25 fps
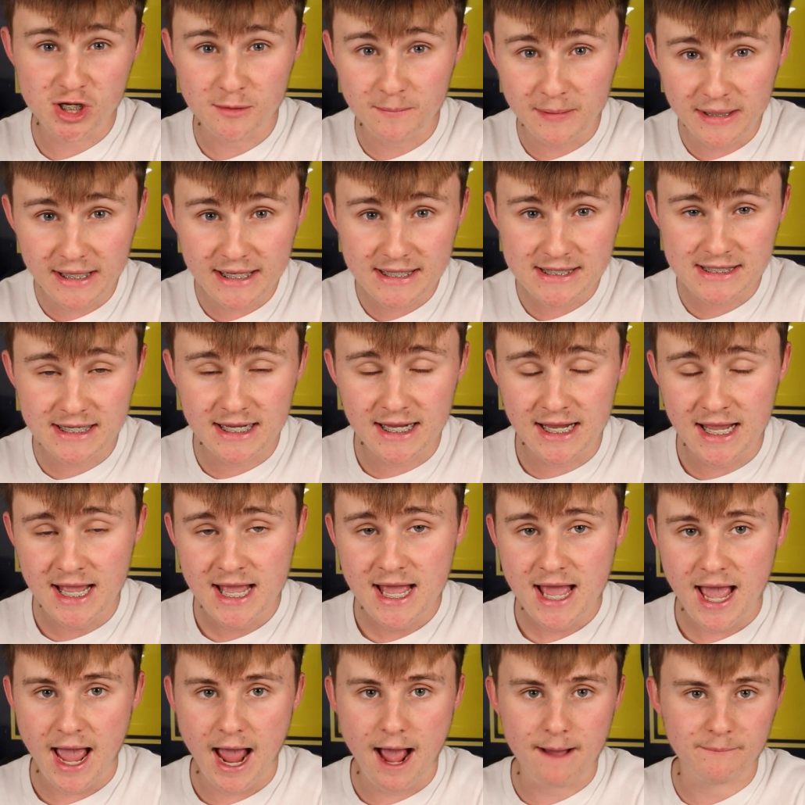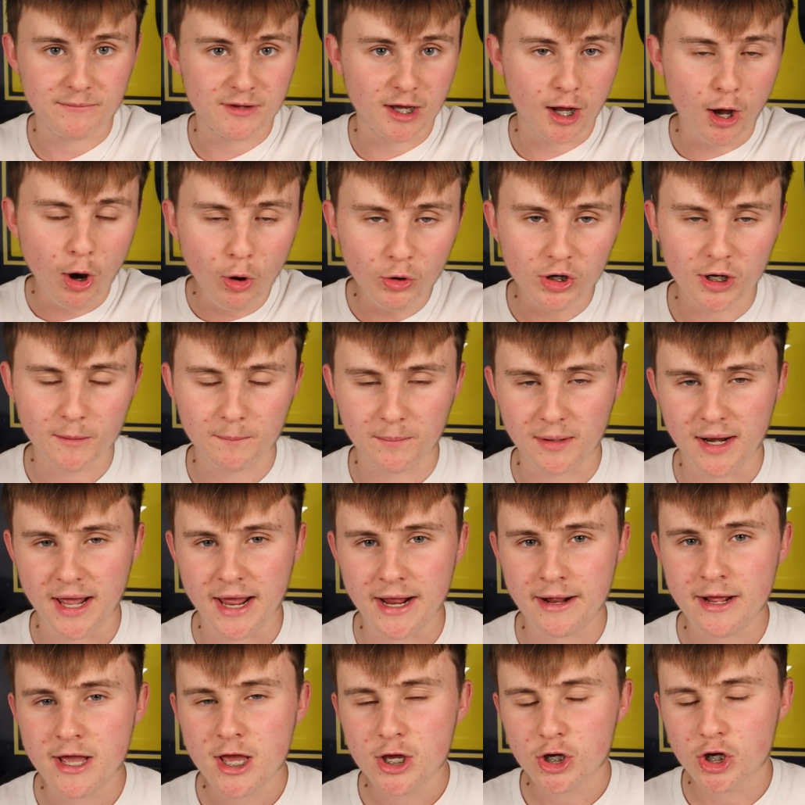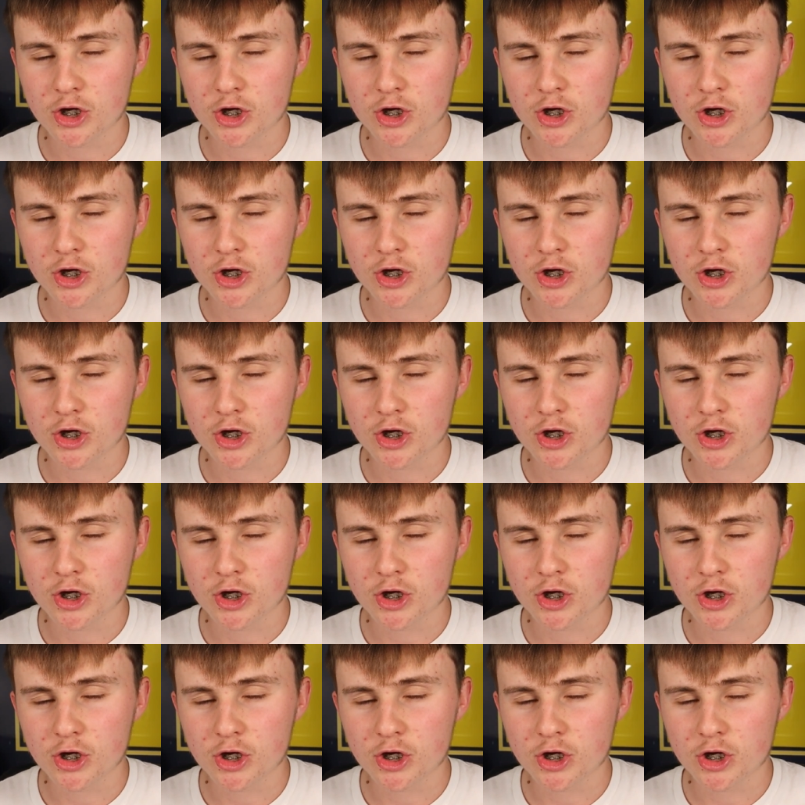ability and the hold-up play,